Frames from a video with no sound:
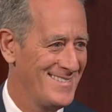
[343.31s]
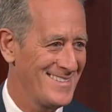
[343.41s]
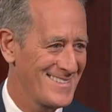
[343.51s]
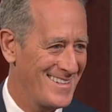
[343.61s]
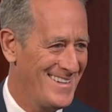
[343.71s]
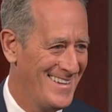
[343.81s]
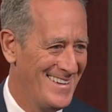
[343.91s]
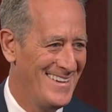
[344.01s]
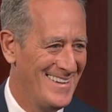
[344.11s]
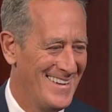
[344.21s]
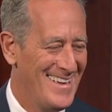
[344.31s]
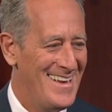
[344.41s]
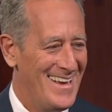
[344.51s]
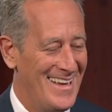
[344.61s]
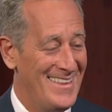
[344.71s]
Just like,
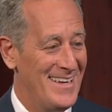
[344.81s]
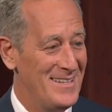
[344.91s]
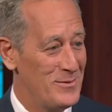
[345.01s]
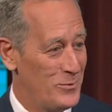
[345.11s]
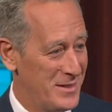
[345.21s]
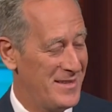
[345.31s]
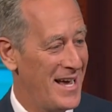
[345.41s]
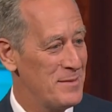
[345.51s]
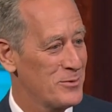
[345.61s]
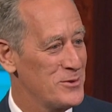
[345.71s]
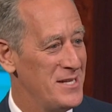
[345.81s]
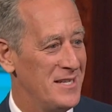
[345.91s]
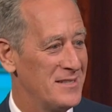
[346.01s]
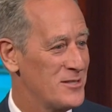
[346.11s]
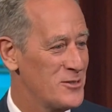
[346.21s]
and then with that, he
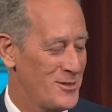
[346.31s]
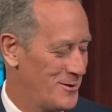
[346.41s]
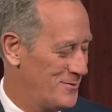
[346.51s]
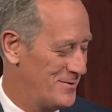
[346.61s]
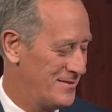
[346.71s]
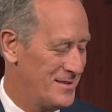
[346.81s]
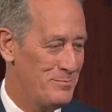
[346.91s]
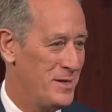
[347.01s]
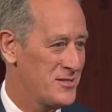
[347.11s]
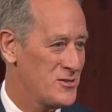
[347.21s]
proceeded to stone the pitch